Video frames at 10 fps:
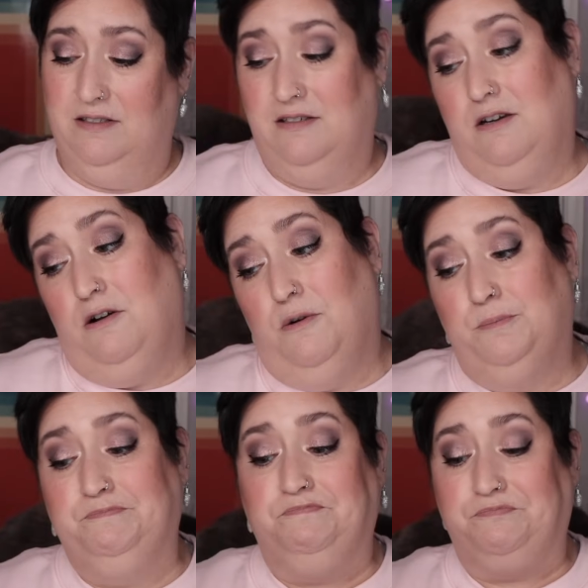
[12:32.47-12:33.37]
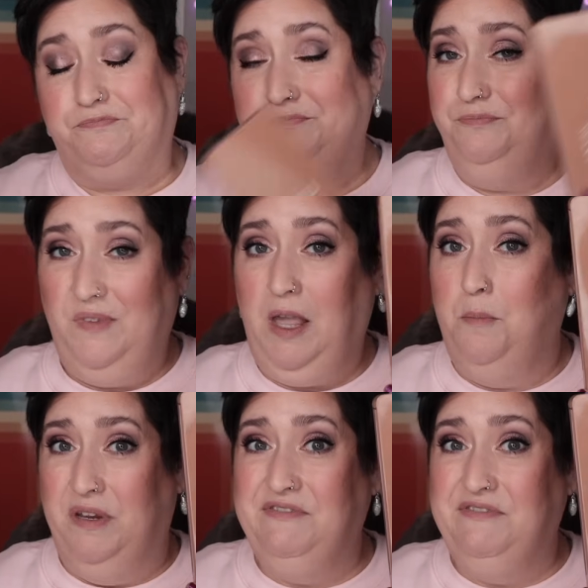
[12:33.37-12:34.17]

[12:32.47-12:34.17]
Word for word: So be